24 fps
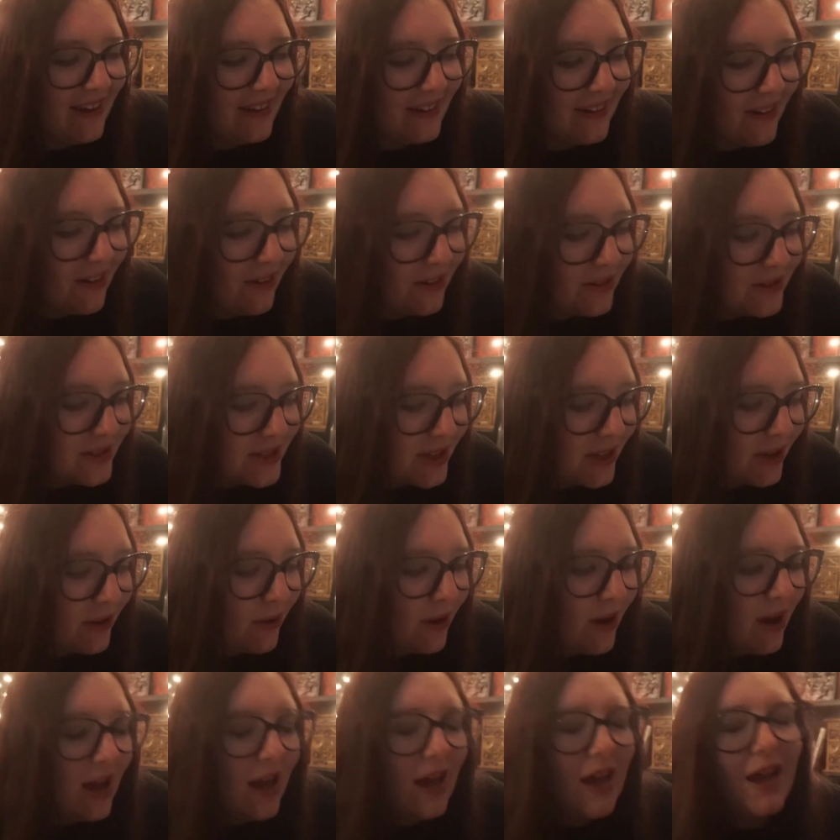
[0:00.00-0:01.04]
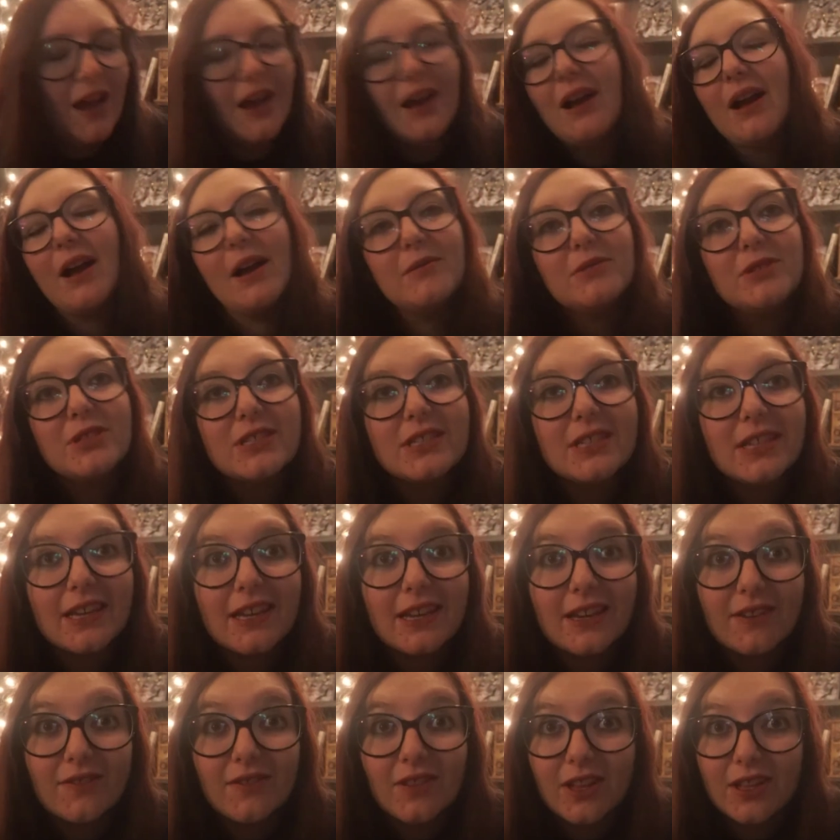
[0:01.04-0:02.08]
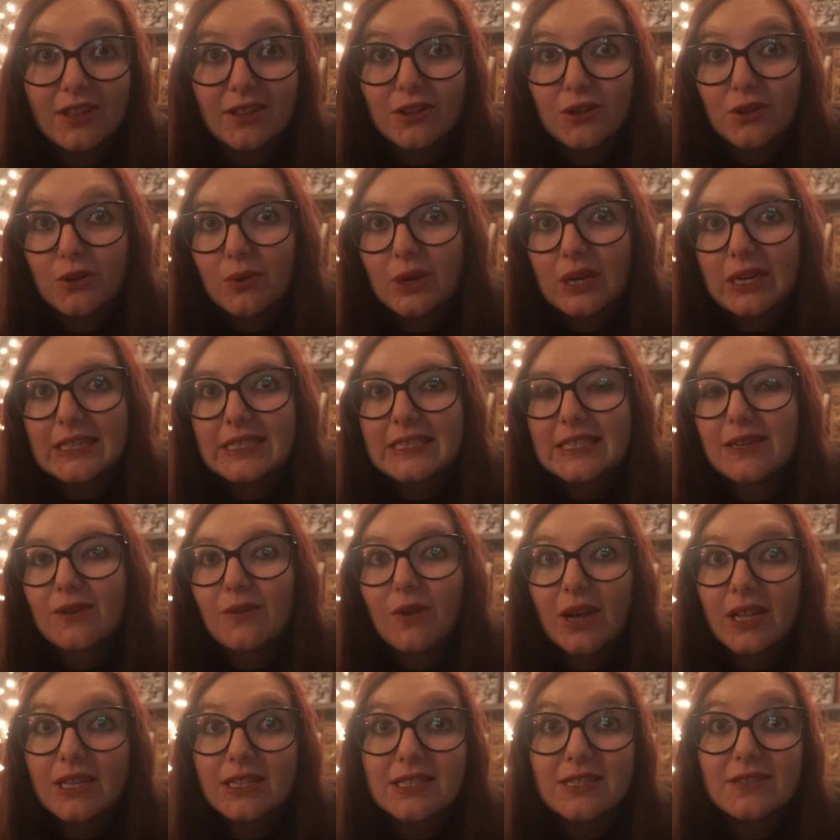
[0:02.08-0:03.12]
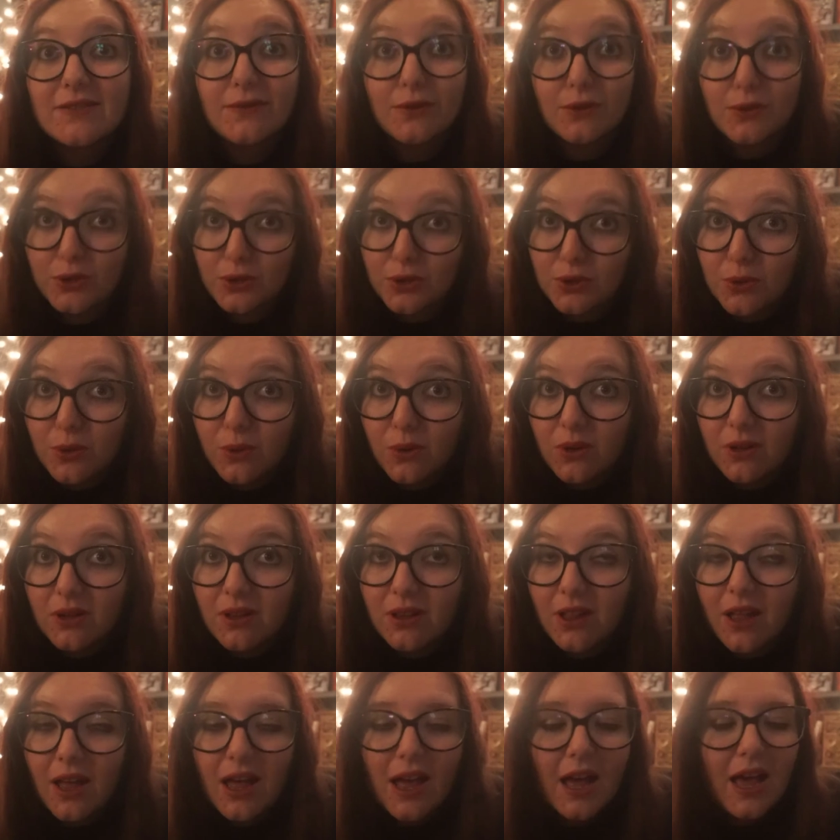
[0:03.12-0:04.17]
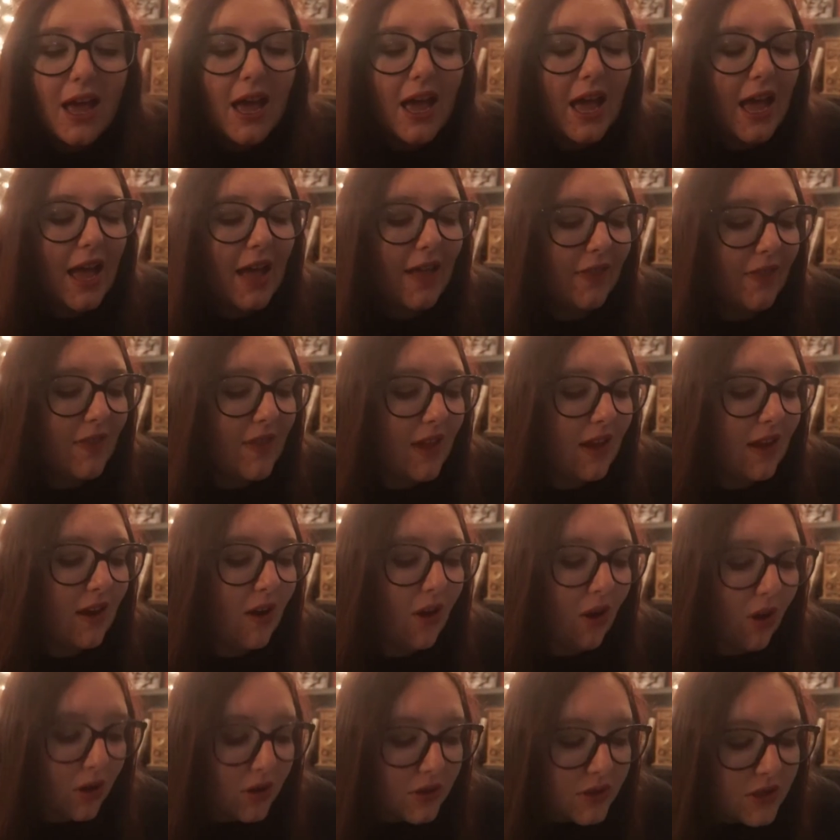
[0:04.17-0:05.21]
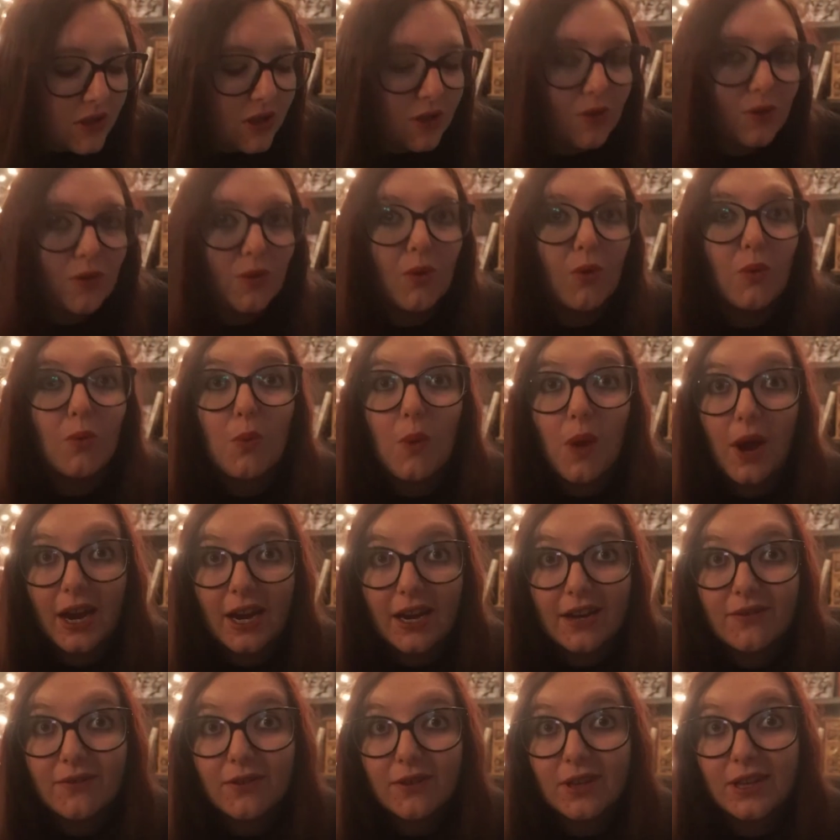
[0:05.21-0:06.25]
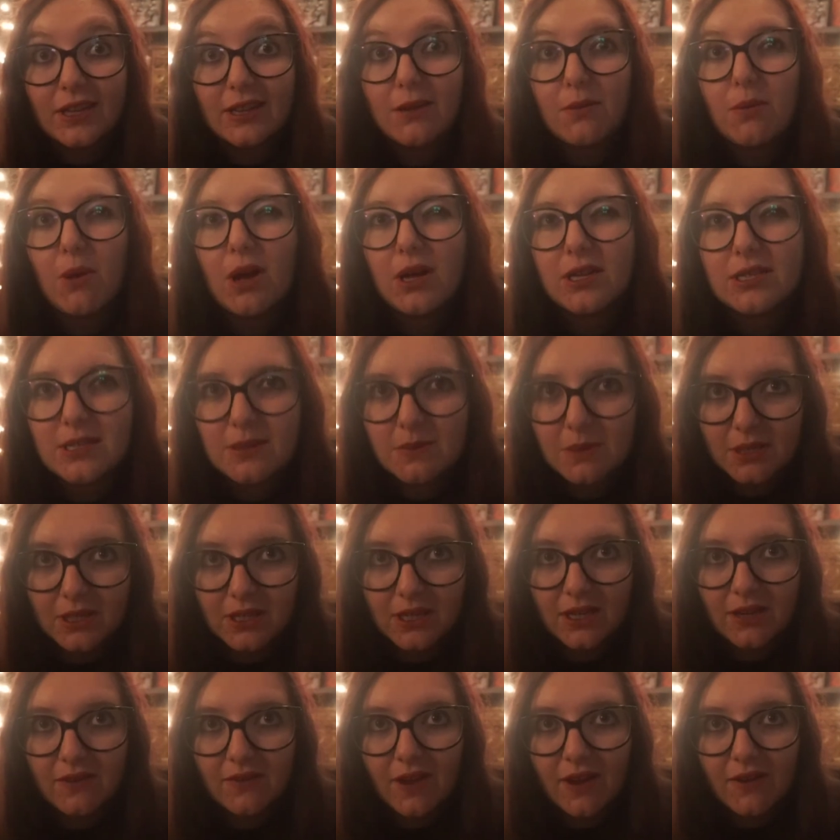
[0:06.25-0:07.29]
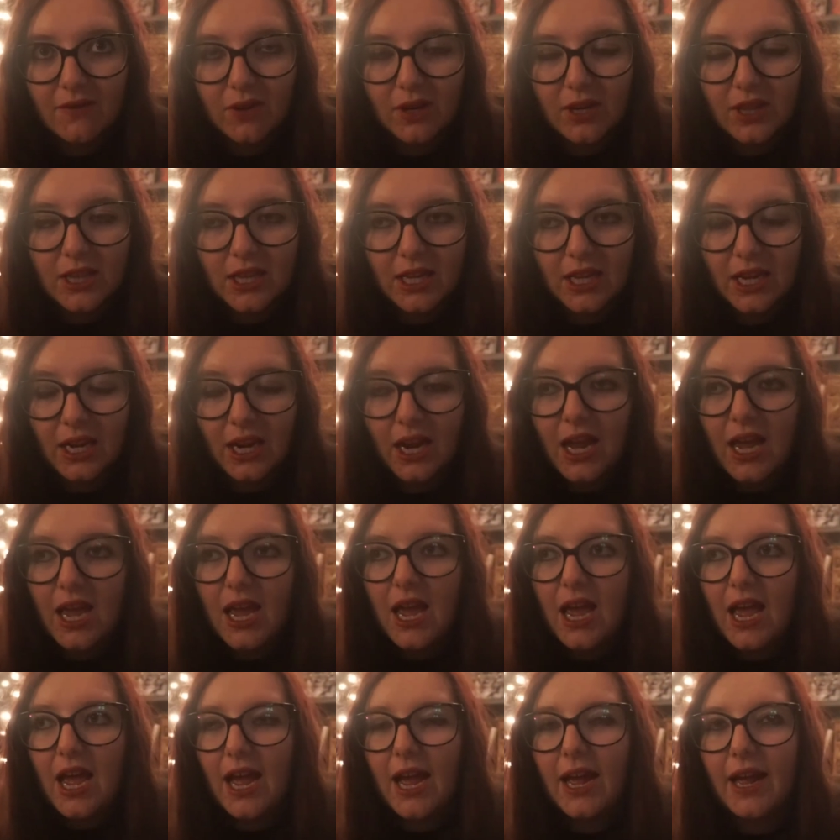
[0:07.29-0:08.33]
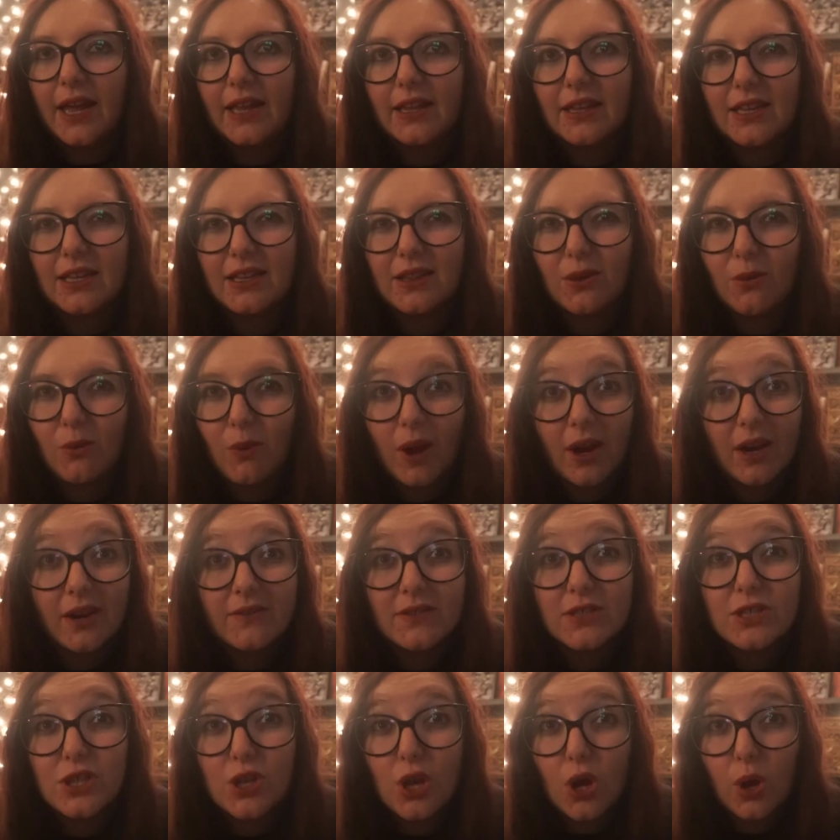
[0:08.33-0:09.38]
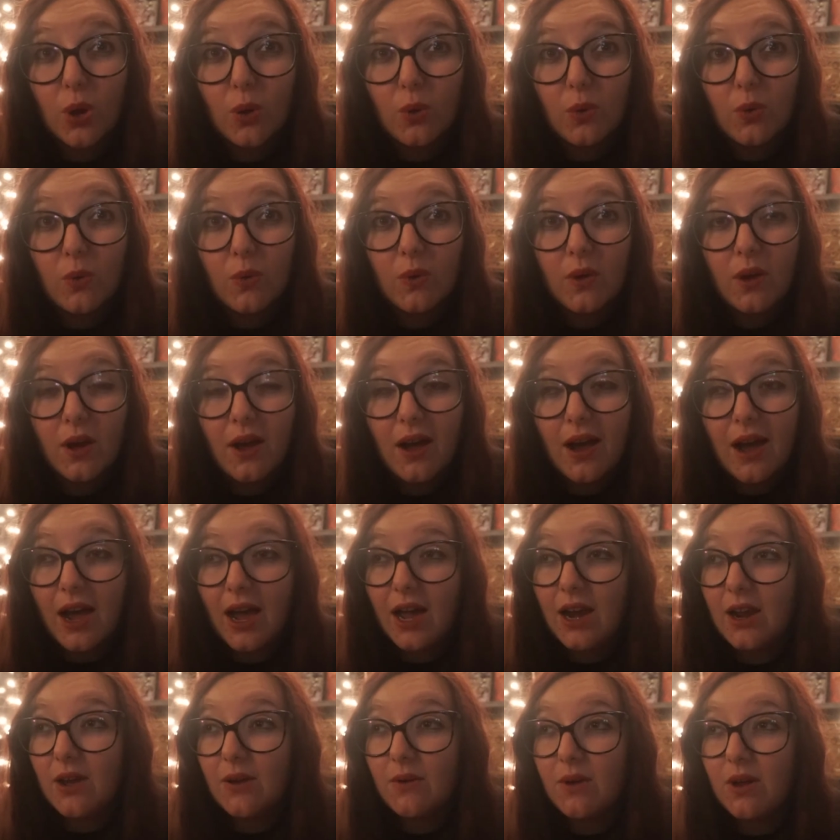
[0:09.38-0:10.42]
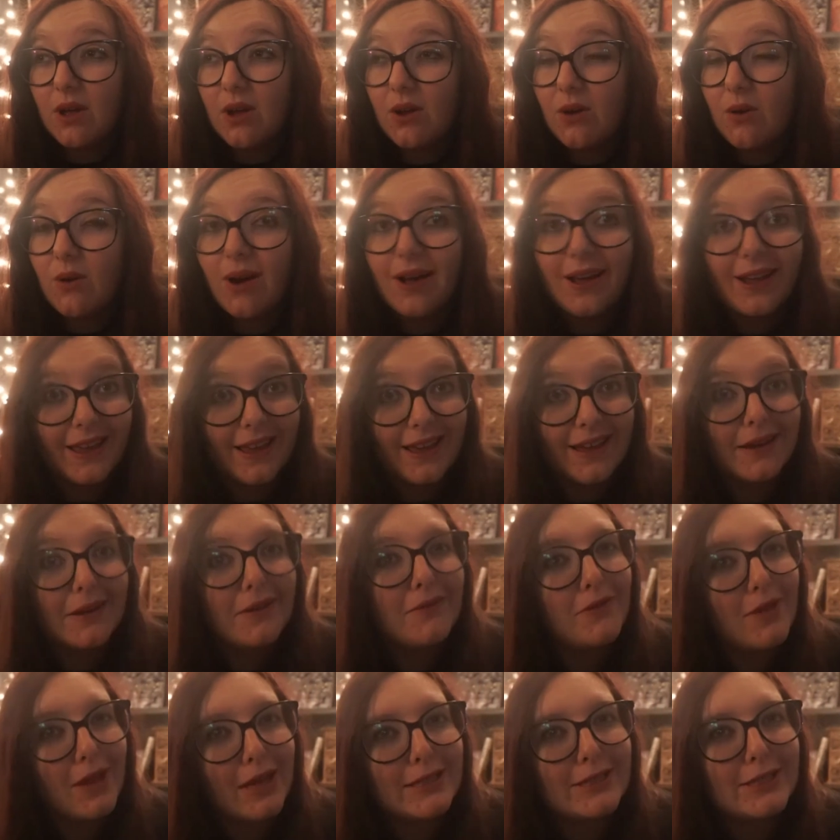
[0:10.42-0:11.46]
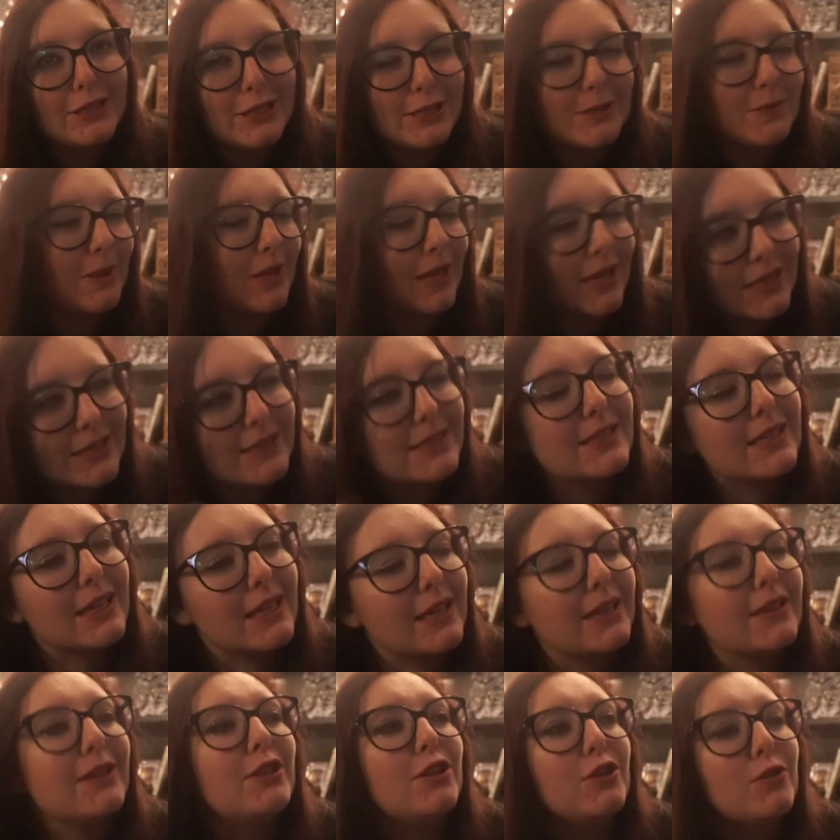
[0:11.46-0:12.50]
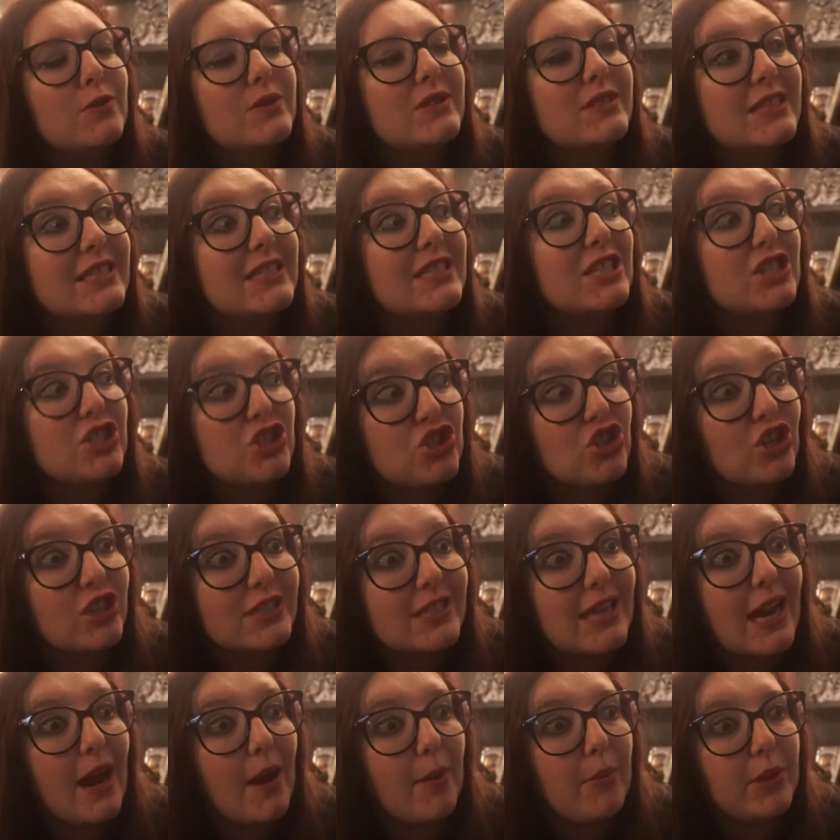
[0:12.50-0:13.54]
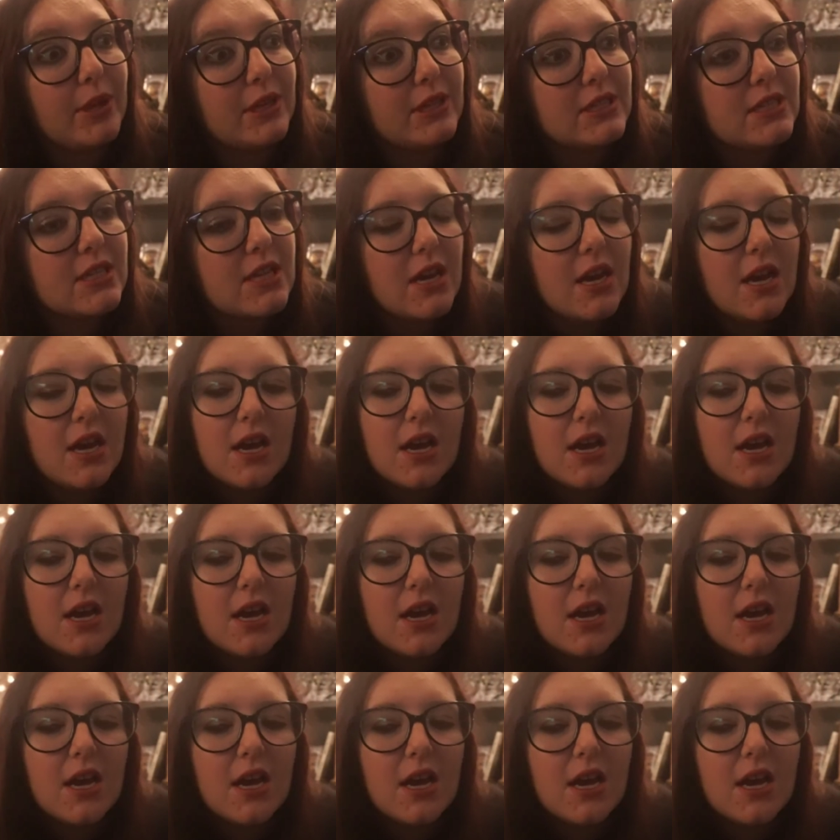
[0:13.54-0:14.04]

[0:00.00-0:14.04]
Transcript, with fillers: and also I'm just thinking of like the greens and reds of Yule and then also white for like the possibility of everything and like the white of snow. I don't know, again, if that's just because like the Yule season just happened,